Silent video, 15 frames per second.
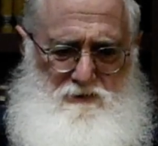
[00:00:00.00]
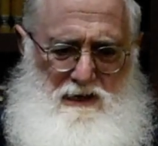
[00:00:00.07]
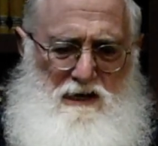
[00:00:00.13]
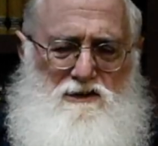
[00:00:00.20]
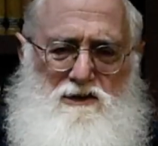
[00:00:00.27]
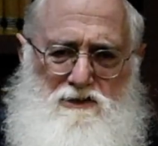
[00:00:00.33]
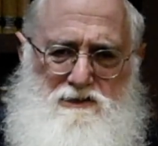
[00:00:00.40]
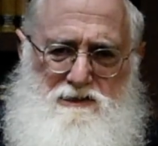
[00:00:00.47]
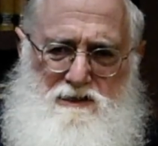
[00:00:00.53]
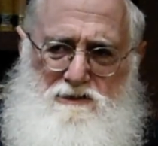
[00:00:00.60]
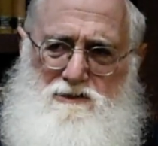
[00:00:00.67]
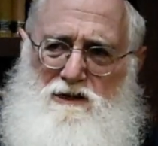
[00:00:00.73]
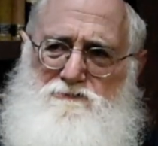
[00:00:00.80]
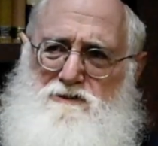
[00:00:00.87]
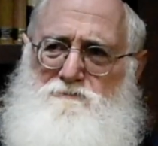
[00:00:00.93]
Hakar
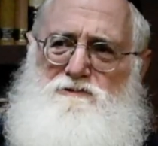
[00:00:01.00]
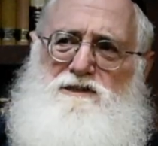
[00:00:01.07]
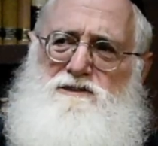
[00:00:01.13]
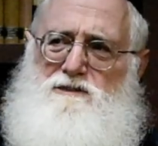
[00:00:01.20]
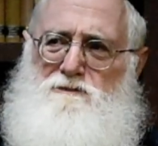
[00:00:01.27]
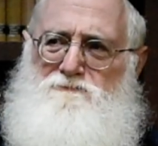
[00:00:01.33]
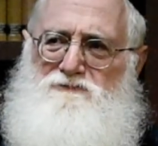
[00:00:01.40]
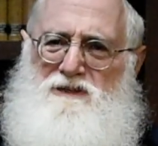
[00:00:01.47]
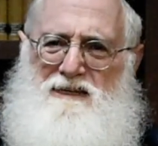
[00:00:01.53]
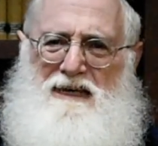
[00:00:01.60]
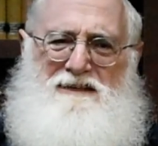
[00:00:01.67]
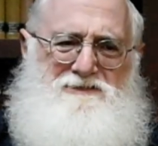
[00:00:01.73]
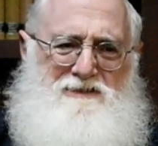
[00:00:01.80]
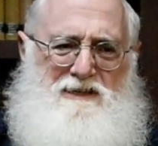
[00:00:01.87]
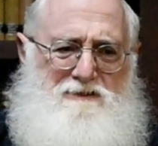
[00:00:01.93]
Toiv to Banisham for
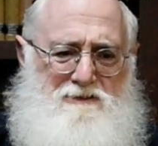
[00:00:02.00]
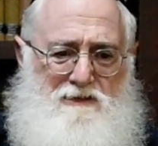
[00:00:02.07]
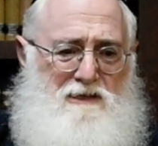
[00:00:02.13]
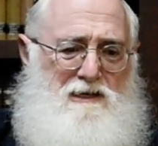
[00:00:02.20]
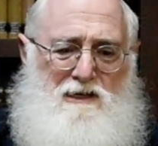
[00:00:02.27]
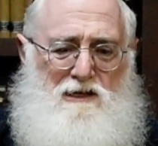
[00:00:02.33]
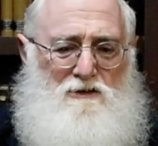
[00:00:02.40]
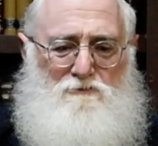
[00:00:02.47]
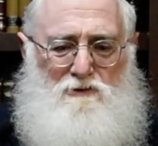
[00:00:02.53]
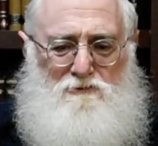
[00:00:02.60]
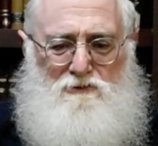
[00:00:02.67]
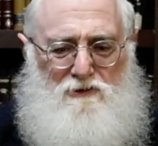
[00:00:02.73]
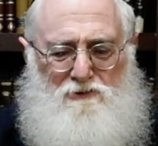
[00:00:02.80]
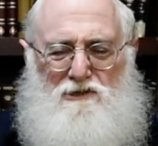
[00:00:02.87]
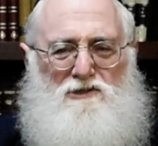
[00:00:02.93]
Chesed.
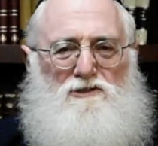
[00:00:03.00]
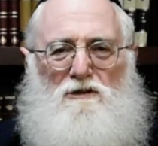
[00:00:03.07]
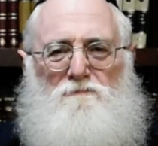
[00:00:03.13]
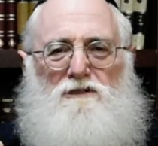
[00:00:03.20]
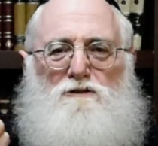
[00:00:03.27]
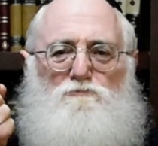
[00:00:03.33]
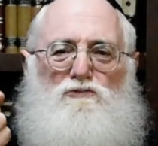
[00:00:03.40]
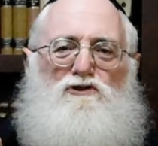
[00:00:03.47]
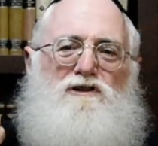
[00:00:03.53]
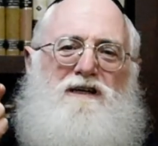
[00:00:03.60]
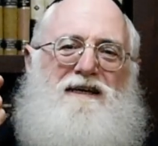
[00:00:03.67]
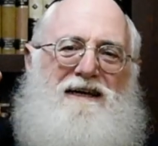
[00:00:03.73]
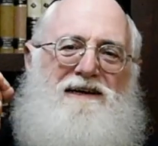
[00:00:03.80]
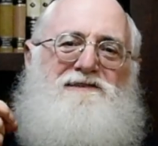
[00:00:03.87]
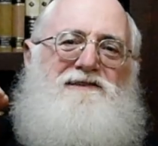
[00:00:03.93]
There's so much more
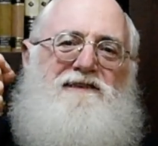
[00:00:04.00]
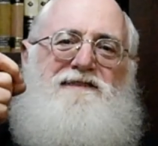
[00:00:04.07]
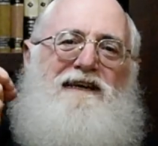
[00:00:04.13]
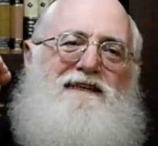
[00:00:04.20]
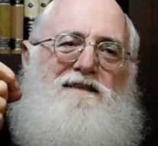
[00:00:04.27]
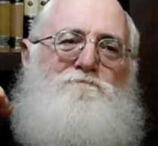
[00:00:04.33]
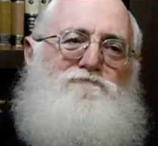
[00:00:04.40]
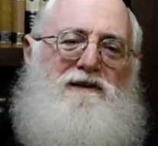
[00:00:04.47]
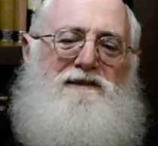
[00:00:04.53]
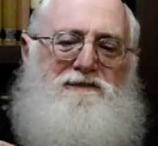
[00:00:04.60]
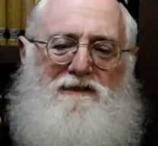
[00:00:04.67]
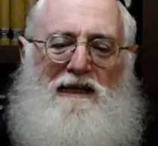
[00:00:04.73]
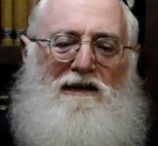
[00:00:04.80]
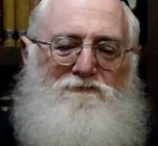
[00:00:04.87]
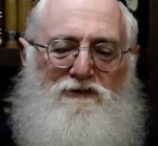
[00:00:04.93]
Chesed taking place
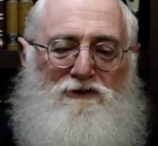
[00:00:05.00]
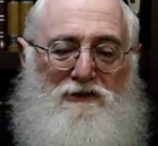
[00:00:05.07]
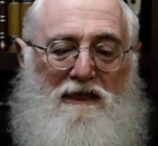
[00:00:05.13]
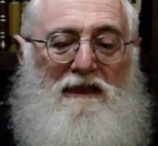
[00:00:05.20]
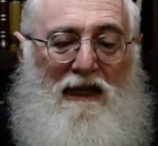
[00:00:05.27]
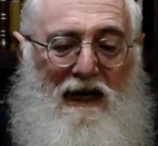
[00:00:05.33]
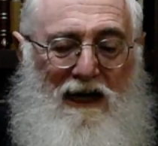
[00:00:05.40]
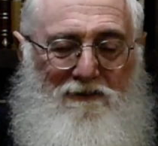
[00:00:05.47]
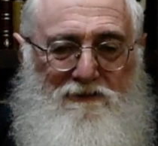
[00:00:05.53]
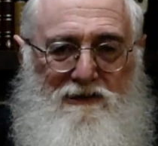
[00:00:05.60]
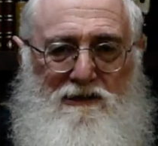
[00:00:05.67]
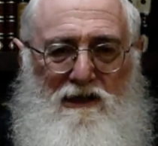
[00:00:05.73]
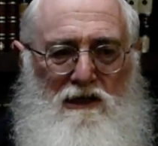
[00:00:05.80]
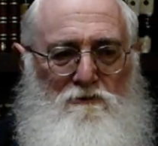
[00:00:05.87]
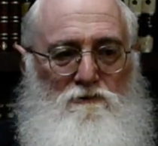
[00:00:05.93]
in our very
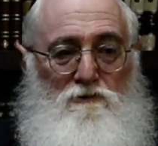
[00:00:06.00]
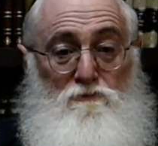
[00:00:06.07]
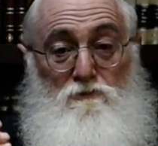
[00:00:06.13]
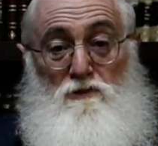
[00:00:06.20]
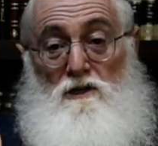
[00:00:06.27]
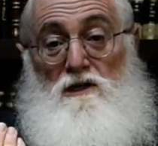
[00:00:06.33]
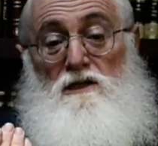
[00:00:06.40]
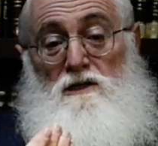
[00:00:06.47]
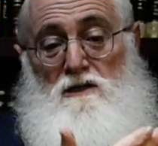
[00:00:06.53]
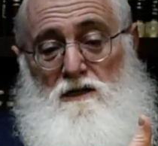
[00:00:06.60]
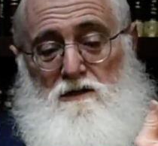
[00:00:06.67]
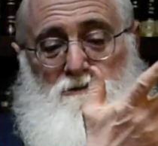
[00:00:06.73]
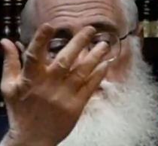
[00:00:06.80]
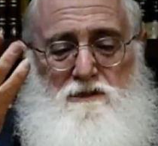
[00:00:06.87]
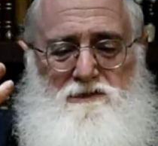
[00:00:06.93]
lives.
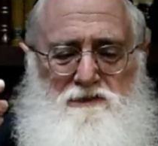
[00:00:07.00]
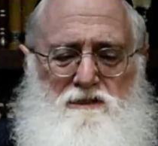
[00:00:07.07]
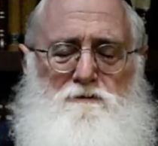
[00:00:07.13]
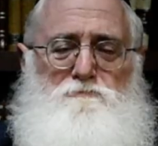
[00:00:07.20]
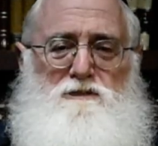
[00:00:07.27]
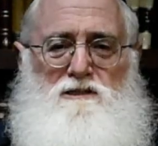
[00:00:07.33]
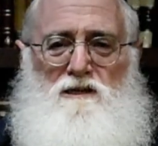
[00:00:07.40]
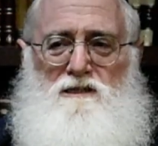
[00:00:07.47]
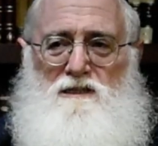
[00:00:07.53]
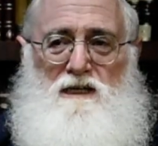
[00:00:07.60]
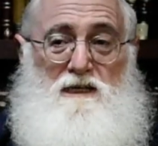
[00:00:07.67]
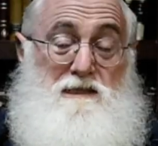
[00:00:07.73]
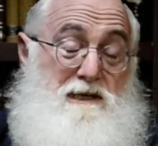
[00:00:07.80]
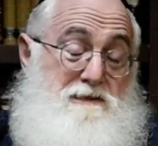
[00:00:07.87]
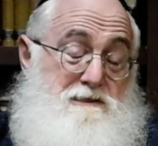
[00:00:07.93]
I listened to Bitachon
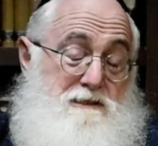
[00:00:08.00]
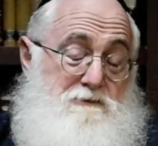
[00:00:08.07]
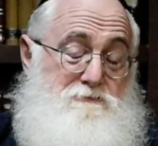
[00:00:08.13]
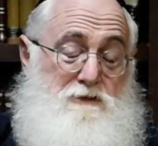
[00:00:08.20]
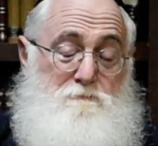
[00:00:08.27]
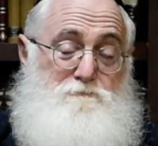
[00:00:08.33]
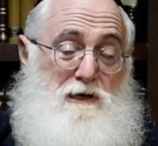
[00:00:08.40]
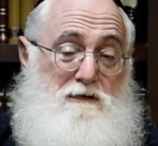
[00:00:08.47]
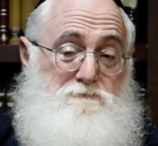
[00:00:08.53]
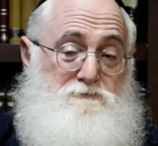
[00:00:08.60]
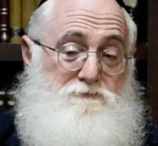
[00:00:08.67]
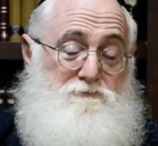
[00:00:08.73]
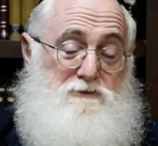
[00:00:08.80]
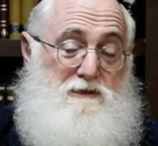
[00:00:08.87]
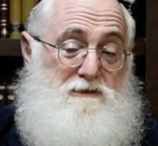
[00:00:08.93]
Hotline. It said a very
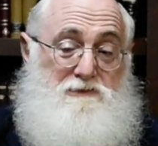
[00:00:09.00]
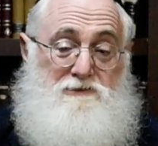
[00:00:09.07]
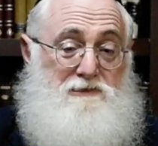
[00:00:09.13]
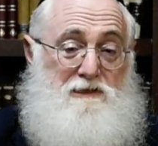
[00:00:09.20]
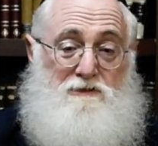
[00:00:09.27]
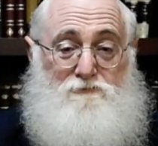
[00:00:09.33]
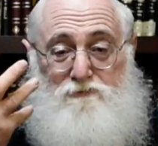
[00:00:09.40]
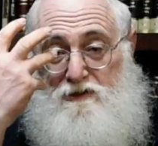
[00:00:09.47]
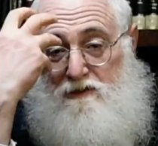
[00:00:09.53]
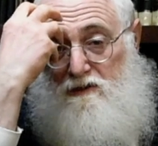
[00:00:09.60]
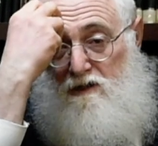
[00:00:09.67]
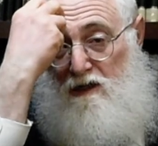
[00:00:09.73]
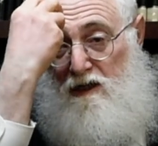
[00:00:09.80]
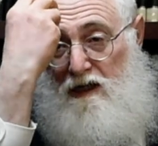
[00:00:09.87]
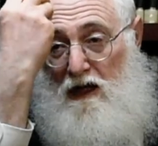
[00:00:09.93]
powerful word. It says where
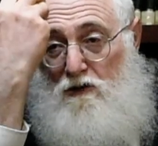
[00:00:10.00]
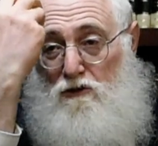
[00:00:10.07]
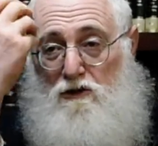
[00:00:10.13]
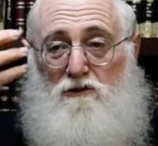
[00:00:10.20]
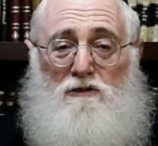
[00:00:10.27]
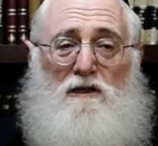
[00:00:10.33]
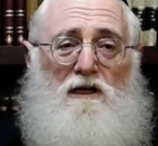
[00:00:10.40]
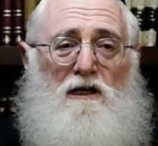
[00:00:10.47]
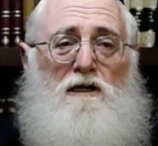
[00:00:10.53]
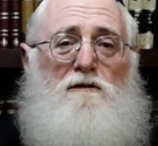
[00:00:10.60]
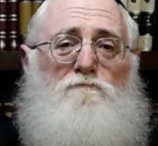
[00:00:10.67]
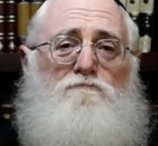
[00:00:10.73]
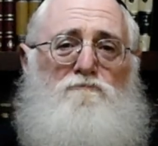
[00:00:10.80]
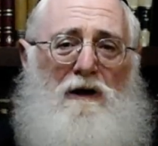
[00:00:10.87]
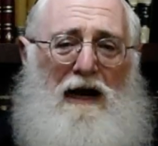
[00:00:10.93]
our whole
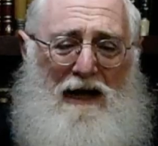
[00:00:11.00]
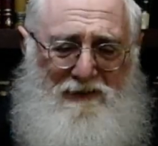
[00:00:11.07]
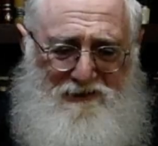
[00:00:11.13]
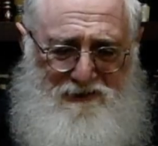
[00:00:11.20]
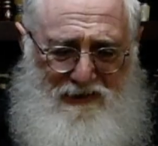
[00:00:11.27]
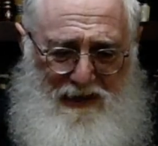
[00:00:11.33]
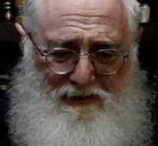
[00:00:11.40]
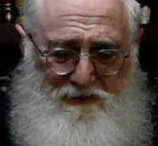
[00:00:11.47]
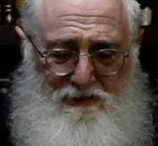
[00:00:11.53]
mindset